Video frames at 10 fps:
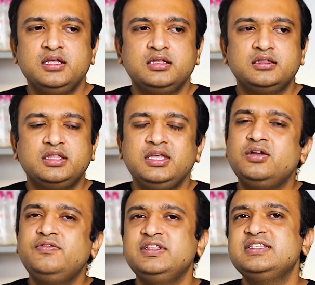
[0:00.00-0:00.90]
Think
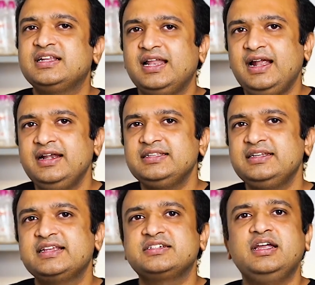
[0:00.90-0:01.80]
of this gland as an
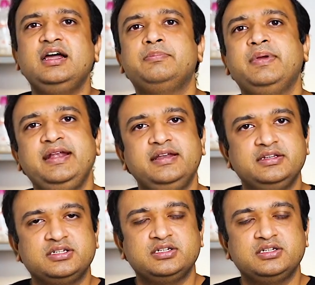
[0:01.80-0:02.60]
extra appendage,